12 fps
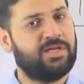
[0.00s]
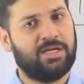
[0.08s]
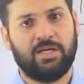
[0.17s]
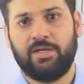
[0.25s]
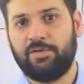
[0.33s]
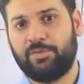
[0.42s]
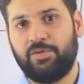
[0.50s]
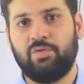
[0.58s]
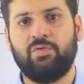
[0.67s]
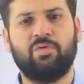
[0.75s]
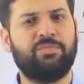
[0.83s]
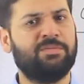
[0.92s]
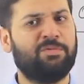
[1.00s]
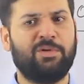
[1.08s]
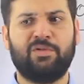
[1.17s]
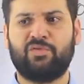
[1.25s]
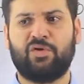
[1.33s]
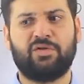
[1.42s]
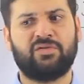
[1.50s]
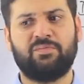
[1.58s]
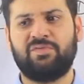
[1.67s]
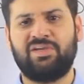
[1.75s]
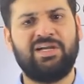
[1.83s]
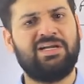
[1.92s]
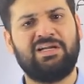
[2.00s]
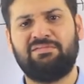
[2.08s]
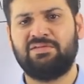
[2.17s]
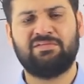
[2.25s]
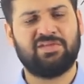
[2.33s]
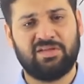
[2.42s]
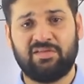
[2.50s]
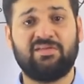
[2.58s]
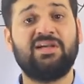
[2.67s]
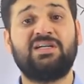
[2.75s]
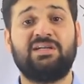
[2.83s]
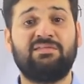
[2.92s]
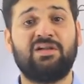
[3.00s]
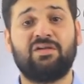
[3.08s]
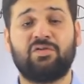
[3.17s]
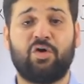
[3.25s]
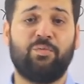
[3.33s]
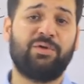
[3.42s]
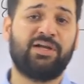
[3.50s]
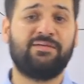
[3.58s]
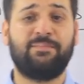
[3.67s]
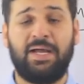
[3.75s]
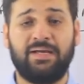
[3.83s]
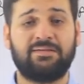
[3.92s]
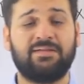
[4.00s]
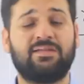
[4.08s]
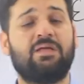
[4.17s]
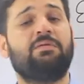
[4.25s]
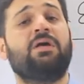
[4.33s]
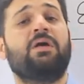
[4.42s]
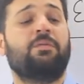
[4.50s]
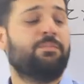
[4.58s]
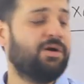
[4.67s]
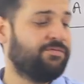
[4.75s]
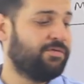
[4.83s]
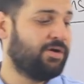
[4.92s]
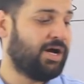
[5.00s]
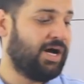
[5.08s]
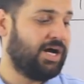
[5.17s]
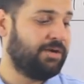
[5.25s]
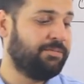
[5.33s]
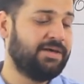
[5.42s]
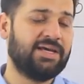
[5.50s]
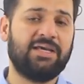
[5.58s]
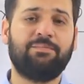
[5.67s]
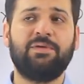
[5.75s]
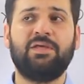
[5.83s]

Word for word: I again told you UP police or some state level, such state level or cooperative banks exam. But for RBI